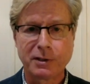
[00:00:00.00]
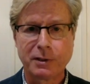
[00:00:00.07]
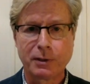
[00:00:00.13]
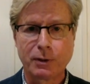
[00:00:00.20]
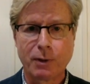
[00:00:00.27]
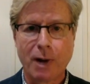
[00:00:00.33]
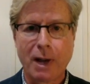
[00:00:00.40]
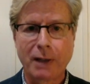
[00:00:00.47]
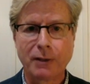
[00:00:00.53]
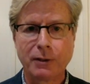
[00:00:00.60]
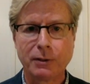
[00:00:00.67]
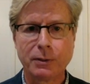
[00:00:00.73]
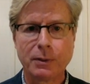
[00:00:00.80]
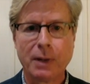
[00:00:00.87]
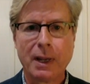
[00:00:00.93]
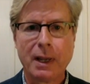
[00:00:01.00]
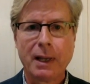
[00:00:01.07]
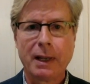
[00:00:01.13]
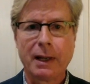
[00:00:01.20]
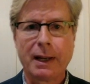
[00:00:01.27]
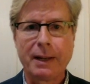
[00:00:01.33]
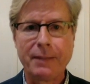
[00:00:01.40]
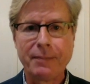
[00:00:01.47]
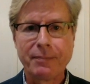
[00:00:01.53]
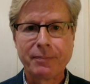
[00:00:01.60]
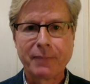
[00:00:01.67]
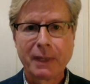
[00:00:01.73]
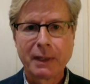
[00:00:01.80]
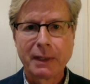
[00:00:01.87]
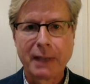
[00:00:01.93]
They're trying to um,
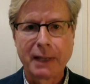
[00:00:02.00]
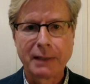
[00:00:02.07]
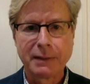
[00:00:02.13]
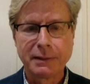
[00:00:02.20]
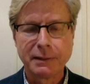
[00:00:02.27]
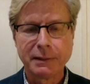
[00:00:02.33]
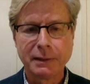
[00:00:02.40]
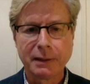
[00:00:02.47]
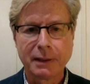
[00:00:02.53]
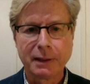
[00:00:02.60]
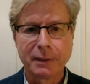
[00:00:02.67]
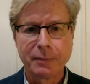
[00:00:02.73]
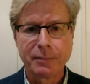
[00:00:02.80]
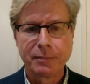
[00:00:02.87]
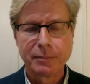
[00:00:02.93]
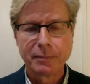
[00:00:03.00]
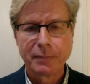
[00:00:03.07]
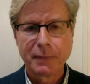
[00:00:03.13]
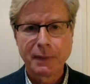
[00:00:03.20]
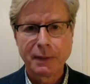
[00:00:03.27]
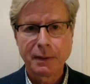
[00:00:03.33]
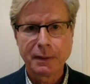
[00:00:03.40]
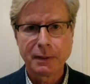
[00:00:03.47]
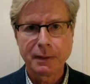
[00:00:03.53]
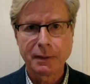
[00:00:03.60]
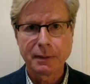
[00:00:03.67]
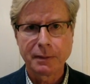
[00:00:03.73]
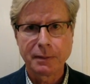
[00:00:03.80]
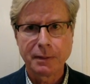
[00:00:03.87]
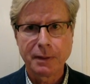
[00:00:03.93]
get uh,
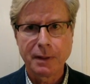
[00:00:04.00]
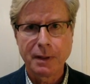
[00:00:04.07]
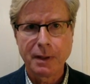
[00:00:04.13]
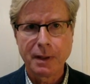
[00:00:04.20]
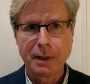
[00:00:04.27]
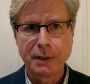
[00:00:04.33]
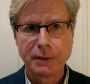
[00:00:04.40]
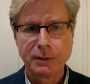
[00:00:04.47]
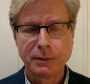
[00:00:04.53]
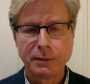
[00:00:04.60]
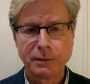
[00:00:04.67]
on,